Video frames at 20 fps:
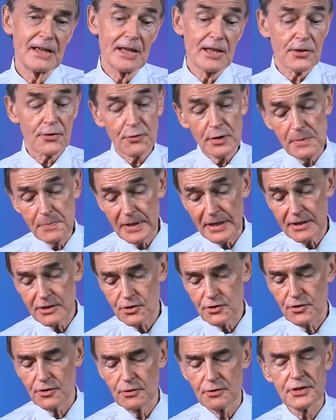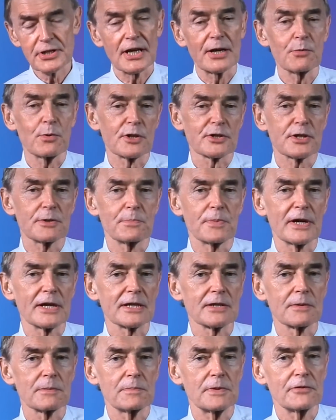Three big truths I want to
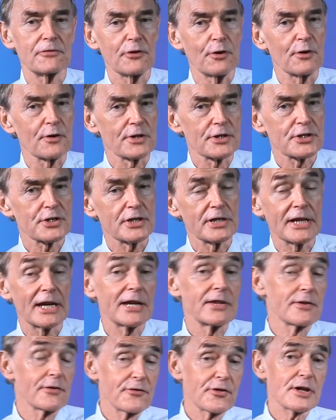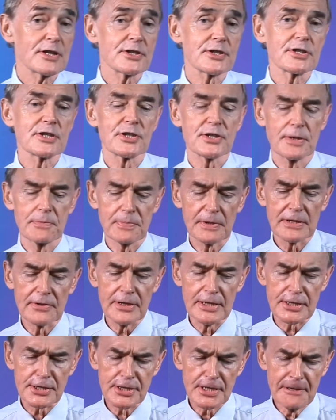bring before us today, and the first is simply
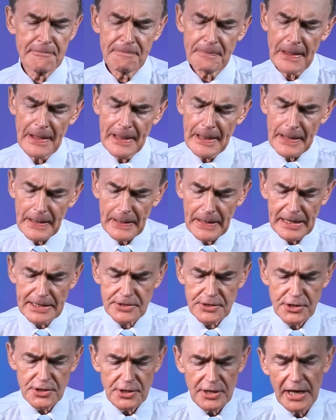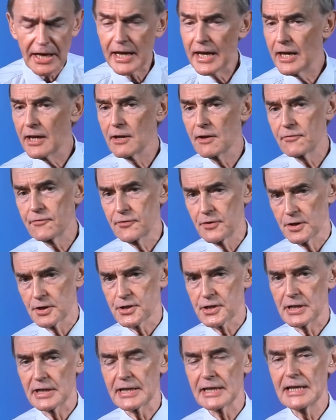this. Let's hear,
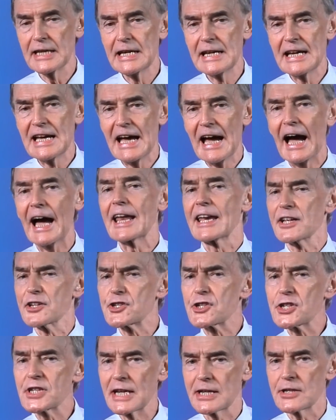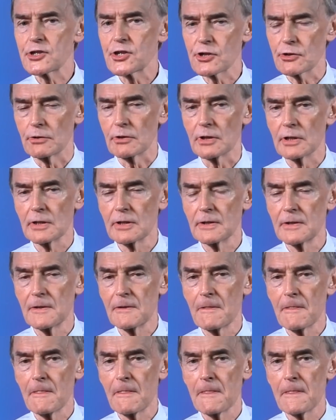firstly, an essential
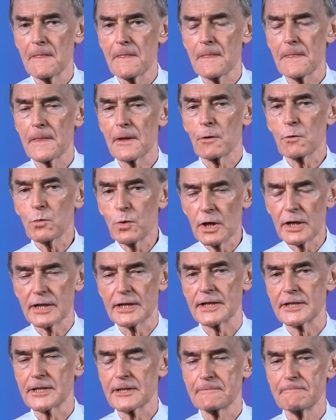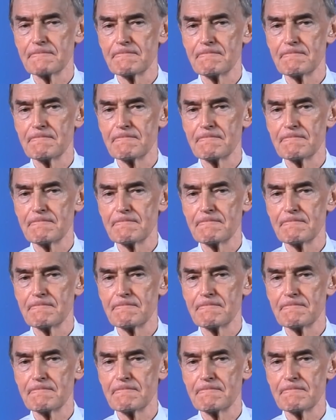word.